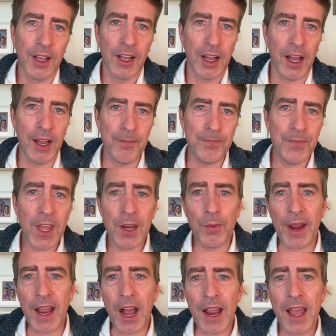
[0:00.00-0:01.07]
Anyway,
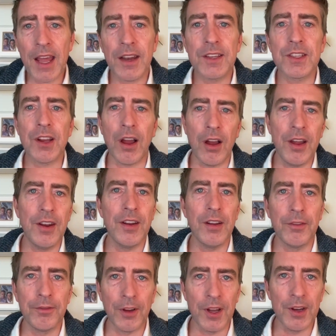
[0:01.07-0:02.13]
I had a ton of
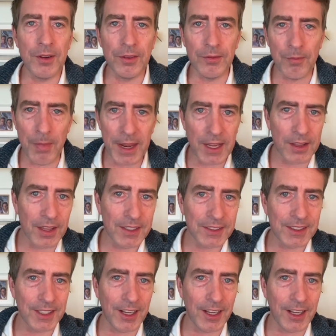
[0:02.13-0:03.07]
fun making this.